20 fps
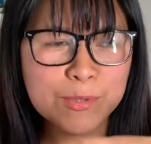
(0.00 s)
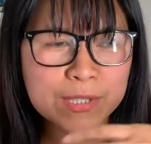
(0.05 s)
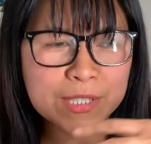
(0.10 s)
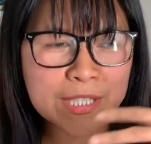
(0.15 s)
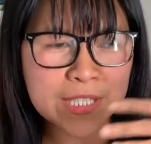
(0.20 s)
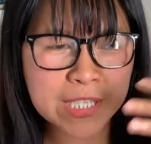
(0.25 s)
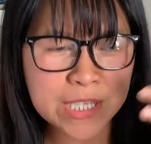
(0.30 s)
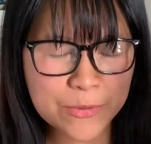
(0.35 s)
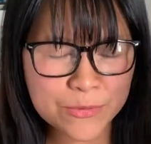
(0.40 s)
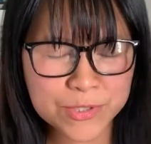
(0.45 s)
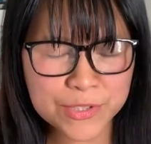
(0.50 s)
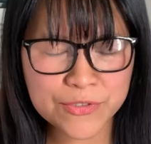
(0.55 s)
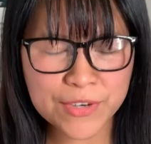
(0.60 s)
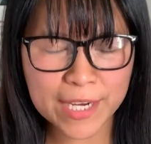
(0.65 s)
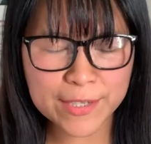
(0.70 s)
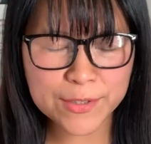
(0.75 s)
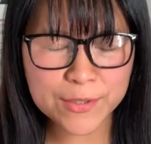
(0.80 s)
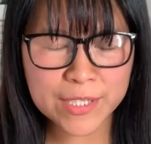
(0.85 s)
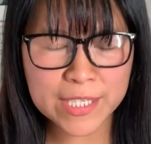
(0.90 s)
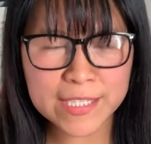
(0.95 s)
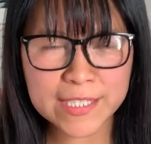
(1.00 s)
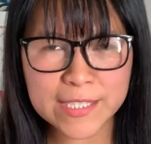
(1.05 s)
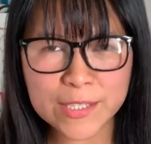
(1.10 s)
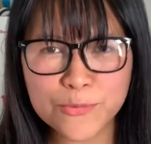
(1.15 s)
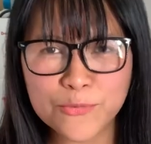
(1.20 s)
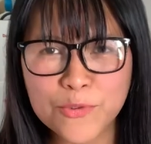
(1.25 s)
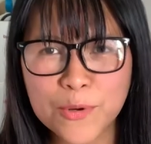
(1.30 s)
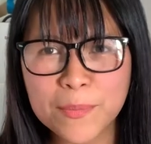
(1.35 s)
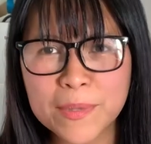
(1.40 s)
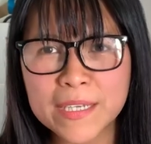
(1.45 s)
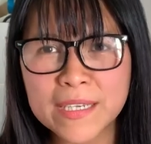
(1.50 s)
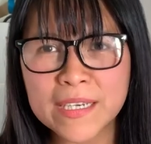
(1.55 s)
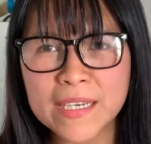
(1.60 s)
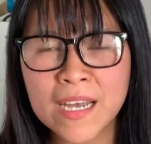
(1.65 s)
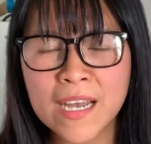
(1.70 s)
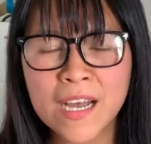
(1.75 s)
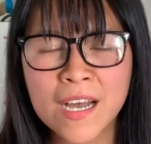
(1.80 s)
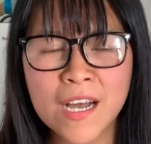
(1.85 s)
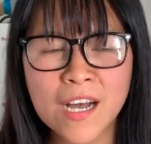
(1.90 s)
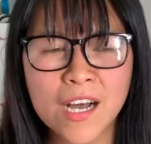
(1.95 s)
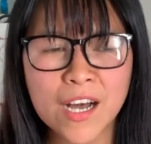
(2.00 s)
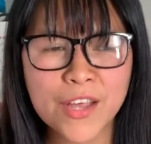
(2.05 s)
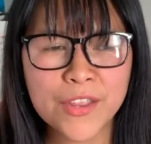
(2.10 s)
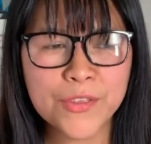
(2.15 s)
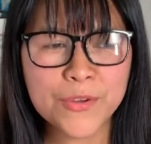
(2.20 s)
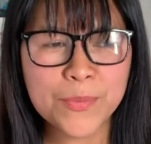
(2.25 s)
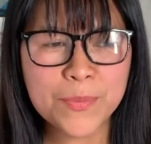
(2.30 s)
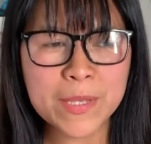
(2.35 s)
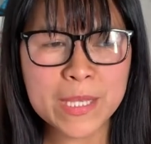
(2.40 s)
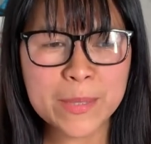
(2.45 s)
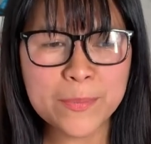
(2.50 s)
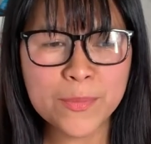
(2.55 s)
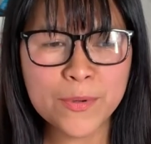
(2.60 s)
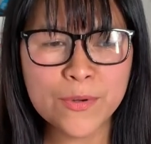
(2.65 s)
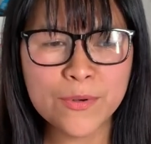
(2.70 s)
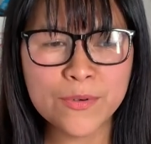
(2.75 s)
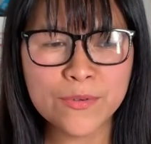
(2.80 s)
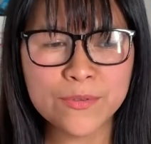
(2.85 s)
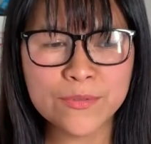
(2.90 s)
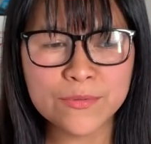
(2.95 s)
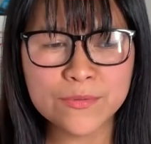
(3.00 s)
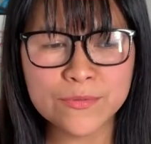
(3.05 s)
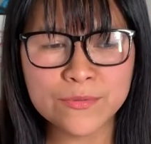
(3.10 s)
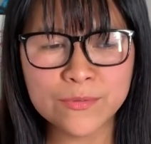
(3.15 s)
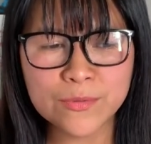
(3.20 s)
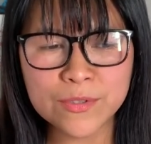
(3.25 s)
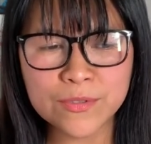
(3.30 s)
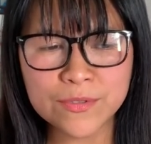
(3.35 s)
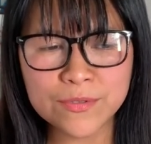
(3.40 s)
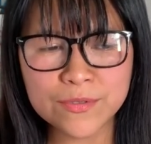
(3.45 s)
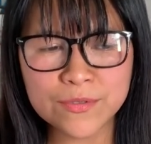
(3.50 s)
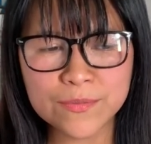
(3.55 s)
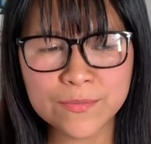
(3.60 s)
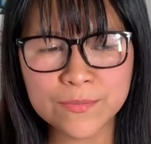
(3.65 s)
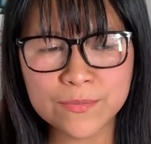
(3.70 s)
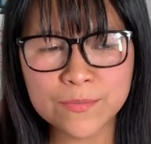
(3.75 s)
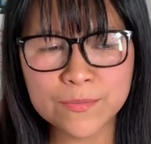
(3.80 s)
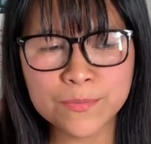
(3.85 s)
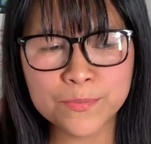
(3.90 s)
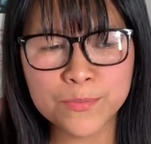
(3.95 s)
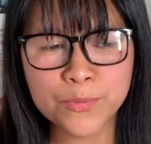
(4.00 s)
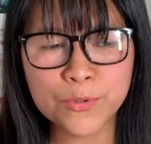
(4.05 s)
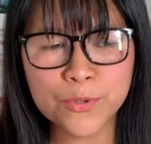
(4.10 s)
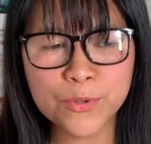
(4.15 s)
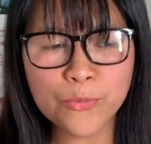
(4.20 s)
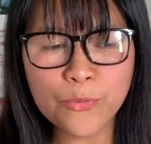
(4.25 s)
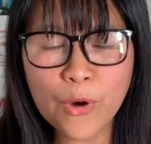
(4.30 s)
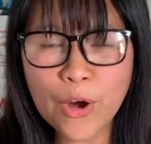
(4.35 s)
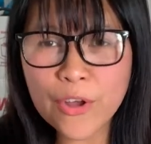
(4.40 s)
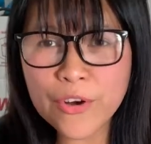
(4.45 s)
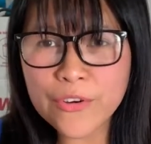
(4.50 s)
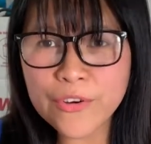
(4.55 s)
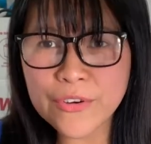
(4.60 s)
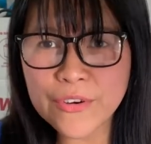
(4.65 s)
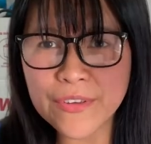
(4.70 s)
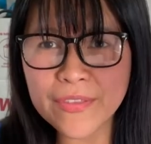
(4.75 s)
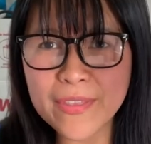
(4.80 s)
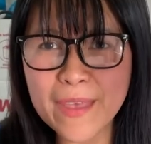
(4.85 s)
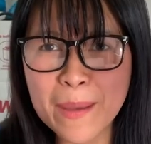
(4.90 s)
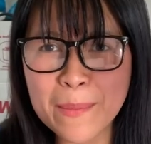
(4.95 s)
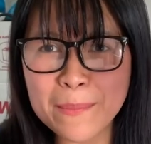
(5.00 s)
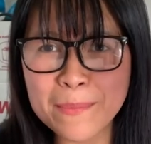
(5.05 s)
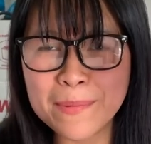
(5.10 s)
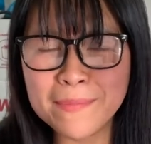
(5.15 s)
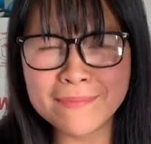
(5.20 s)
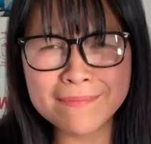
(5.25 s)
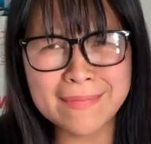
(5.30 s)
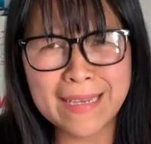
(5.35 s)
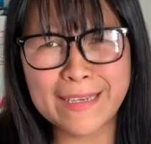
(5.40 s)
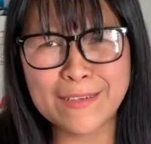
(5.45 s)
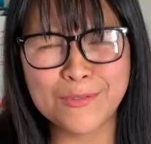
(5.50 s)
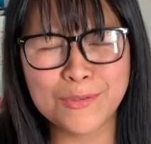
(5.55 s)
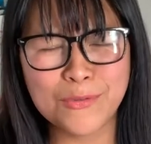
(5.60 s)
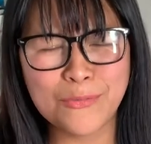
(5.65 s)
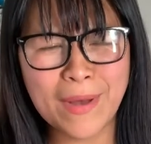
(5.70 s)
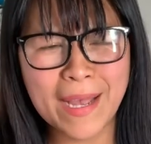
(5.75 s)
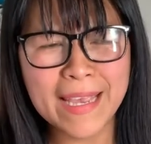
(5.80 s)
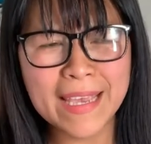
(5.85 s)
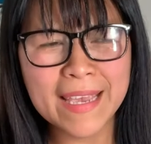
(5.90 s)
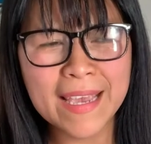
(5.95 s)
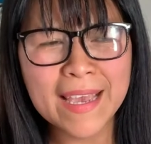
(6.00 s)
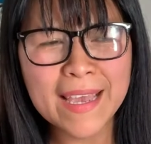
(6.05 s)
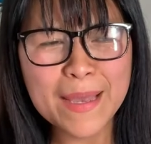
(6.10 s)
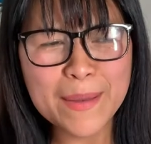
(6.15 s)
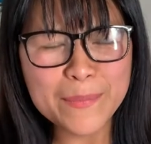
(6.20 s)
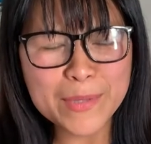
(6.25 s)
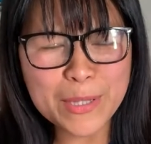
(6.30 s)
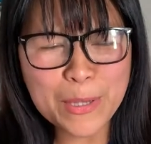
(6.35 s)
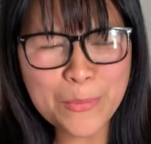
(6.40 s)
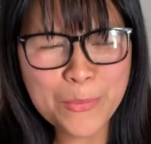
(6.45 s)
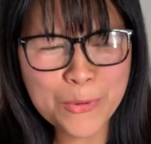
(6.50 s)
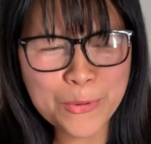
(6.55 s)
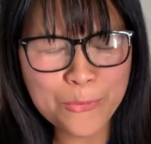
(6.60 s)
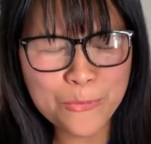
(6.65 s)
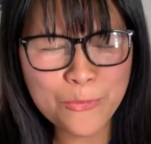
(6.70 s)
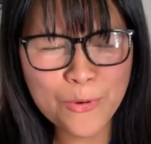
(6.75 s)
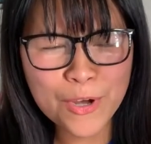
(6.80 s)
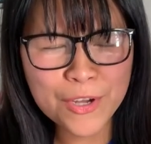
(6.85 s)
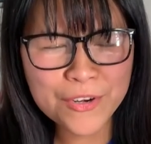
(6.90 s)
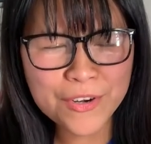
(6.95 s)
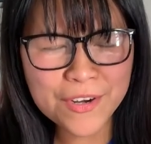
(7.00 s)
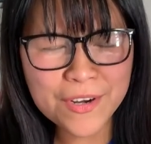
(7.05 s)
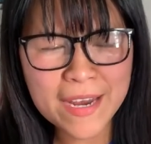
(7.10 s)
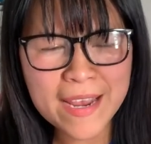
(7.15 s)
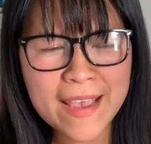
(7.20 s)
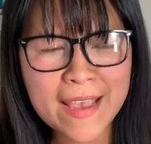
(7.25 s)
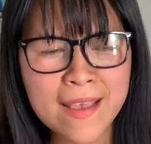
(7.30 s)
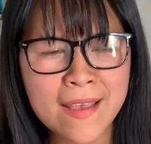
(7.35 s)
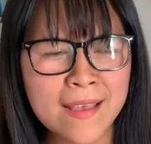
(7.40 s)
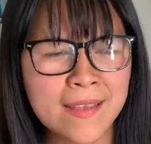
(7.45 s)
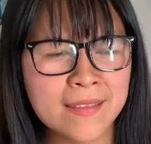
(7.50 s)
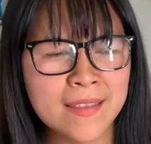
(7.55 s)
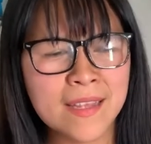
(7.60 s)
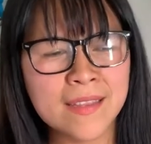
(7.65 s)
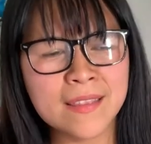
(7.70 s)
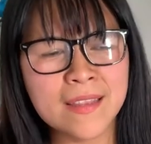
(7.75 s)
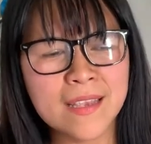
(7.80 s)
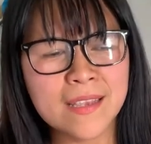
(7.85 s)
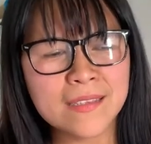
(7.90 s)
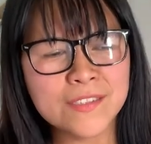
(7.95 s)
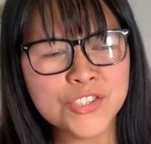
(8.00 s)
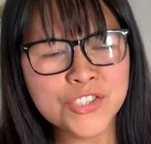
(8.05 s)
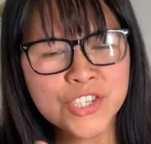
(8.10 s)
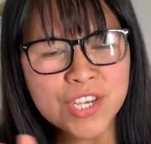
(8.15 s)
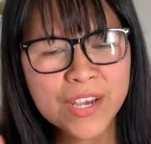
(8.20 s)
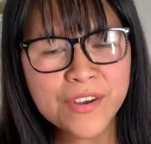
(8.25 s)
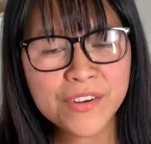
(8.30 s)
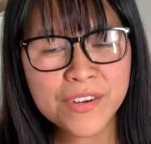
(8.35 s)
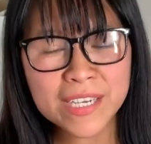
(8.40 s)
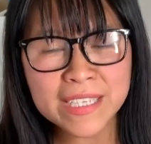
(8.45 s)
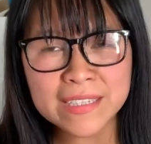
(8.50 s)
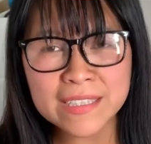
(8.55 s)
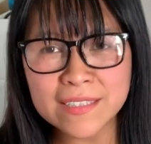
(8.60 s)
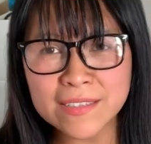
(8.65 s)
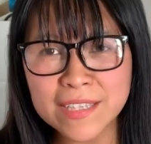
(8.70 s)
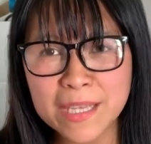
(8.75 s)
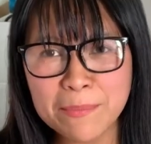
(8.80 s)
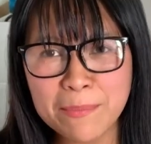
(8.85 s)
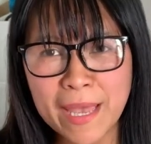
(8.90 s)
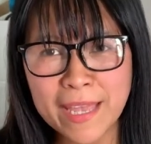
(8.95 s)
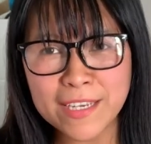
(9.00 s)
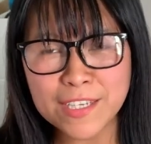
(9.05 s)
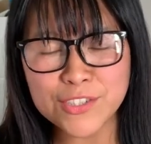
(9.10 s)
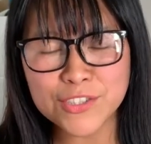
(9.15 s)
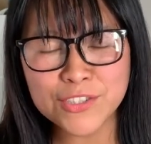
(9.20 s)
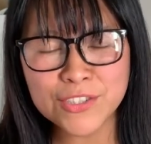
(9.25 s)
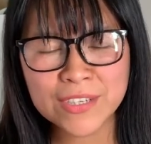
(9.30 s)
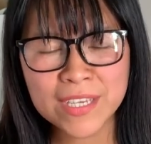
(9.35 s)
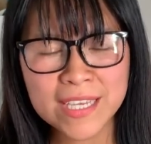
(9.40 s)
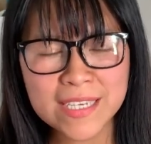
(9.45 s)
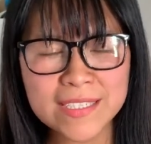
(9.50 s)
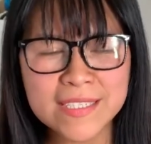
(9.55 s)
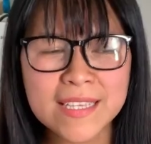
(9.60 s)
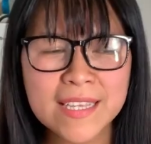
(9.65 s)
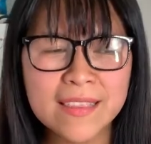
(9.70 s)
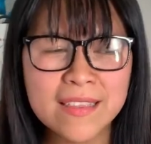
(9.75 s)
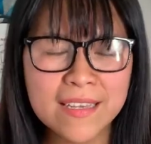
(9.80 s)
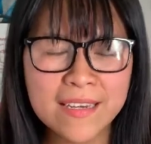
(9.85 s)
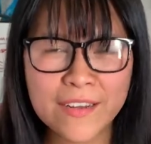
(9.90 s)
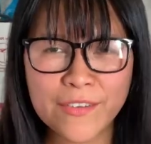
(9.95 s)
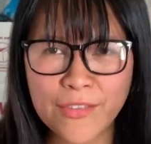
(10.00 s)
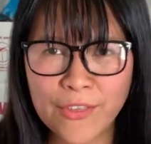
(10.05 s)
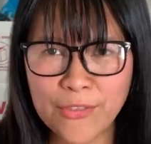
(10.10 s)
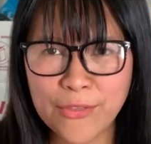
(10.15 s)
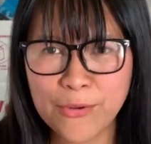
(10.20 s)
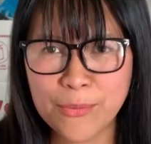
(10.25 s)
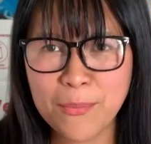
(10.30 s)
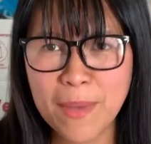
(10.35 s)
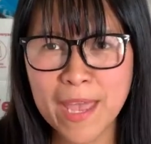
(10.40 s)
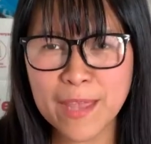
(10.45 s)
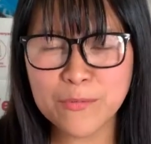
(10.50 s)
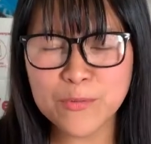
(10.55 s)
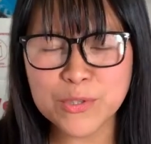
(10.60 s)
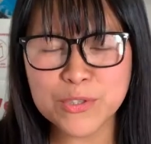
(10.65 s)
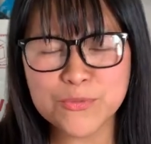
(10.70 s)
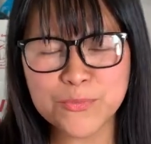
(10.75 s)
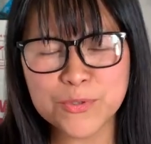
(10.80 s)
He will try to kiss the woman. Other people will pour water on them. I don't know why, but they pour water and then they cheer until they manage to kiss, and then another man will